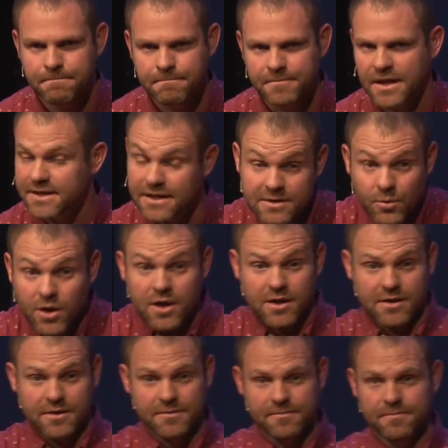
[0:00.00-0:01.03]
It doesn't
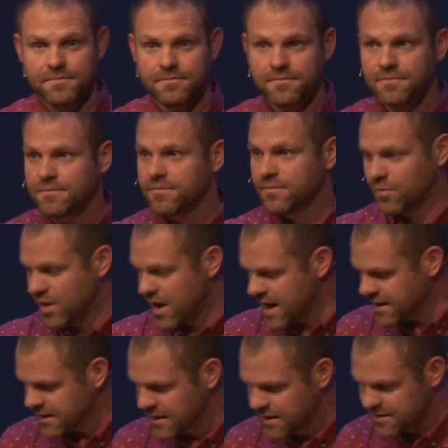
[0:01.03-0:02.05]
work,
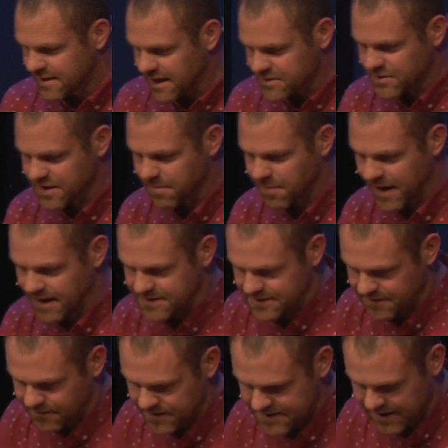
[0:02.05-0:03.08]
right? That's what the
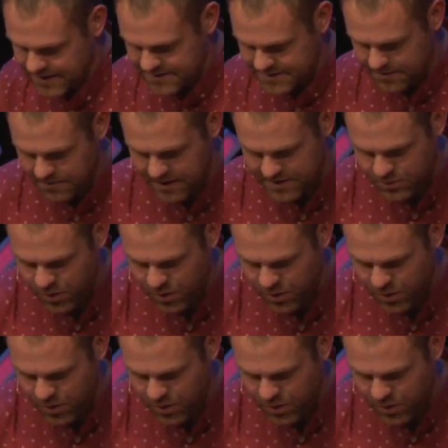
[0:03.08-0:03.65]
passive tense means.